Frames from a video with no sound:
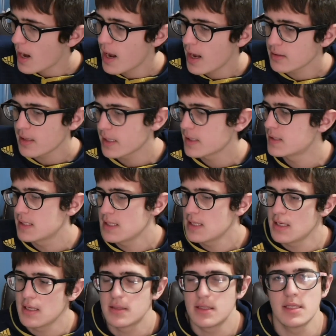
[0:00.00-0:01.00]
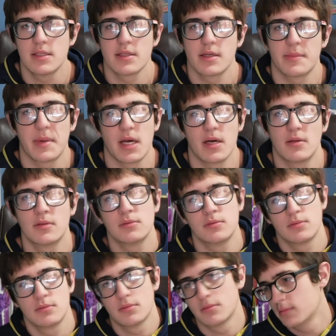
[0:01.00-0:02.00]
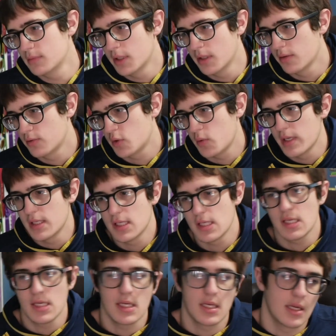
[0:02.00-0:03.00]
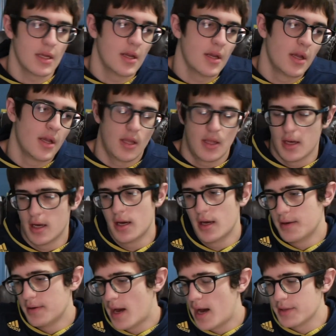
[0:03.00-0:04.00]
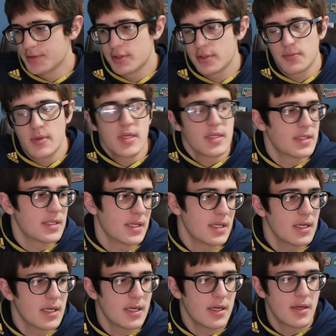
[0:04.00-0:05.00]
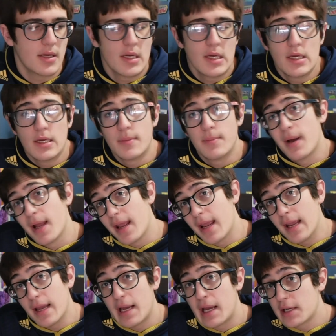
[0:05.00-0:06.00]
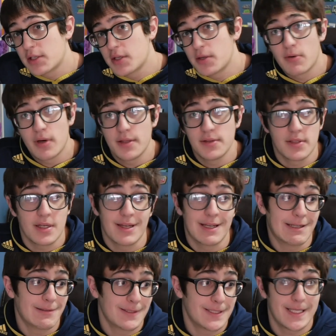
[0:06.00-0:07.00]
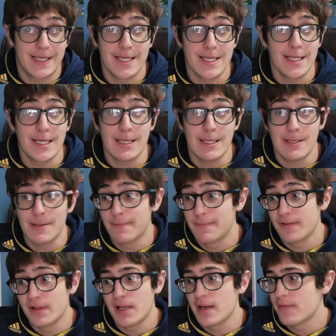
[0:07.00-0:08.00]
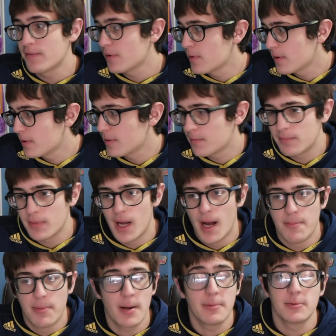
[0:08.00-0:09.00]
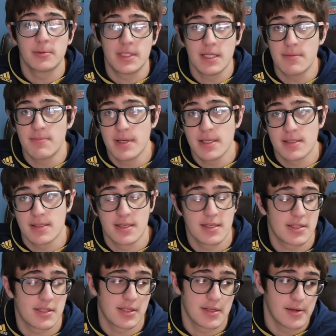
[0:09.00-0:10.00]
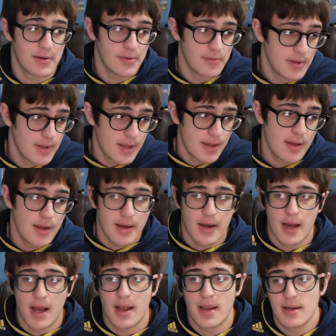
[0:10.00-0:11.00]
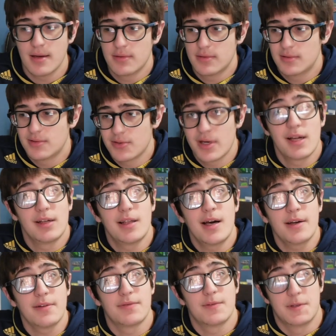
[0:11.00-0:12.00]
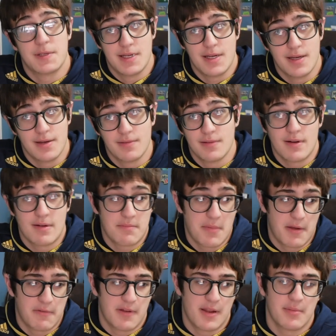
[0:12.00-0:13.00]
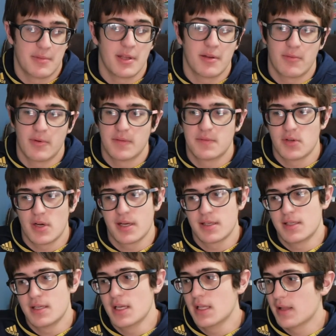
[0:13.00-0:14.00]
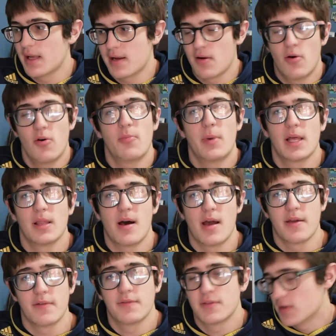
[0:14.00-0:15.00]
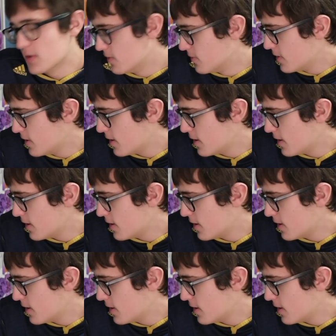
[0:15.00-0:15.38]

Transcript: like tea a decent amount. You know, sweet tea, non-sweet tea. My aunt actually runs a tea flavor bubble tea business, so I drink a lot of tea. In my family, we've drank tea like all my life. So,